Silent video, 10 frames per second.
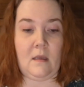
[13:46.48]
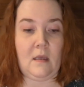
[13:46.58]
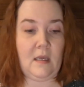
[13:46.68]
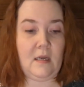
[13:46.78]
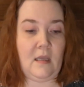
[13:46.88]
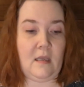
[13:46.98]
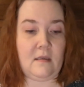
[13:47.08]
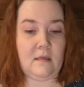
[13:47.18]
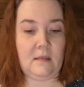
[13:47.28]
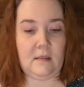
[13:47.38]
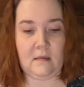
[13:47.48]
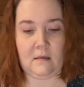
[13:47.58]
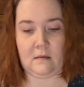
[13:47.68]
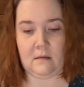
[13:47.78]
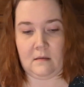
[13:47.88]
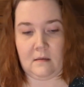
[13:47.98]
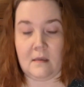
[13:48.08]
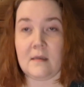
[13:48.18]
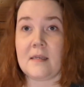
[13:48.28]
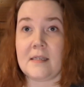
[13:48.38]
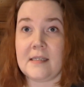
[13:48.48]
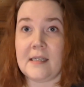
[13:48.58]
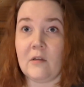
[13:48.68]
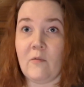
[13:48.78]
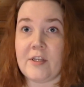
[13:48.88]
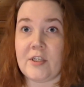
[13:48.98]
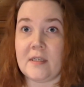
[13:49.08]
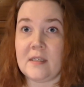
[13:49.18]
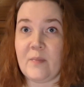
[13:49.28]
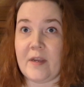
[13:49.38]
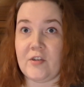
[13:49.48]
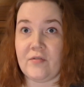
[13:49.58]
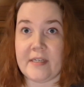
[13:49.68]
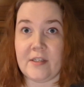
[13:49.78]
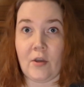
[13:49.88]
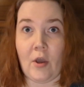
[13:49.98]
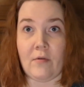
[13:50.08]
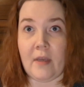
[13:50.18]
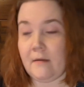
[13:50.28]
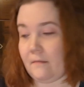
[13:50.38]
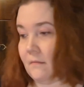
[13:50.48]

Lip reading: It is Silhouettes by Teresa Kogut.